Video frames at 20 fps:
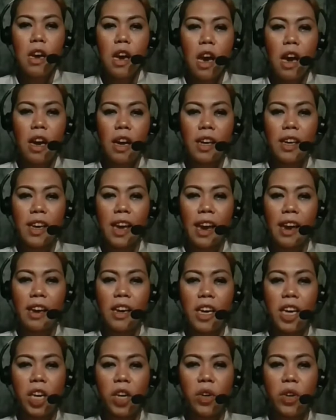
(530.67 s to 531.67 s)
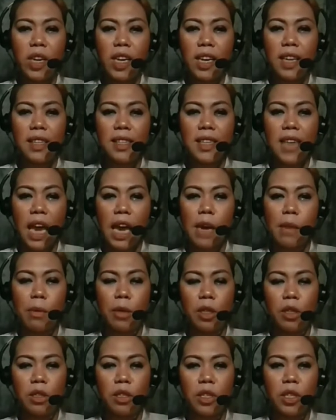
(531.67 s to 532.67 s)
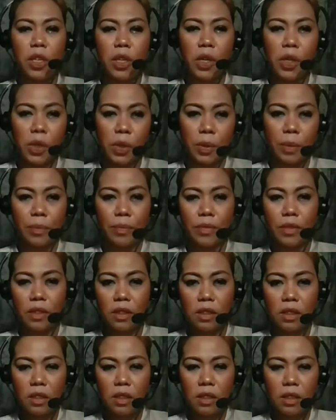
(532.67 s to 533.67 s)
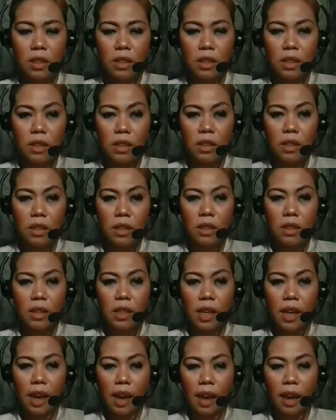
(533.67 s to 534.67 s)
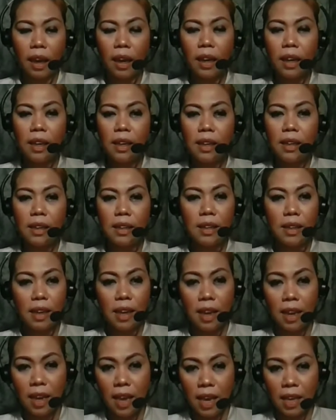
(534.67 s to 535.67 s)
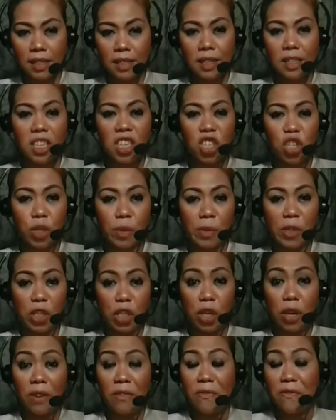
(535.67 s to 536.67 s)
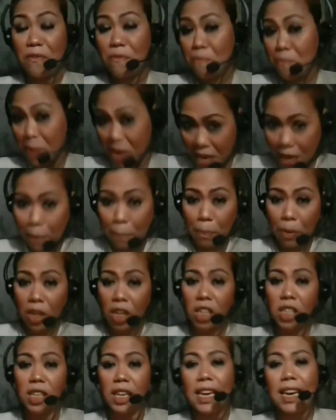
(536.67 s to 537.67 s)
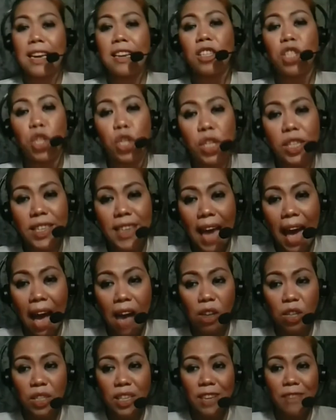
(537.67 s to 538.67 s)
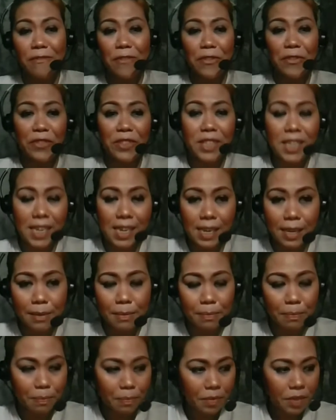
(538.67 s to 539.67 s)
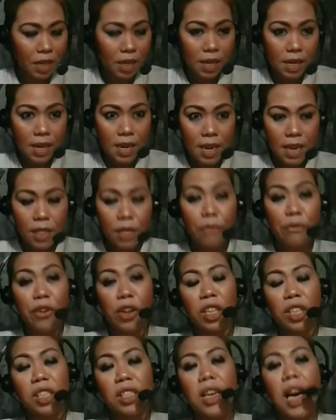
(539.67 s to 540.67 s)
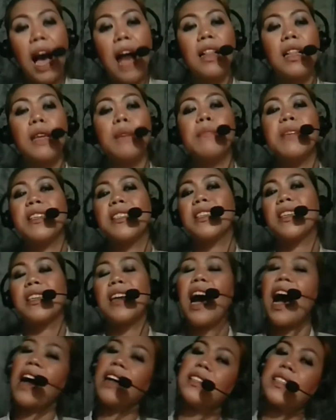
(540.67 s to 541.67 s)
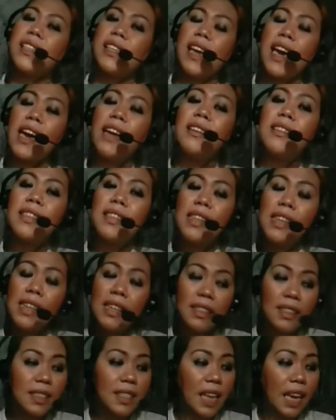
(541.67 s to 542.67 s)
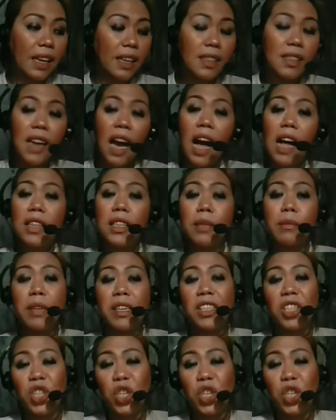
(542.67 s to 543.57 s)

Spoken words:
Okay, here in table 2, okay, it is a distribution of people in 2015. The first column is the continent, the second column is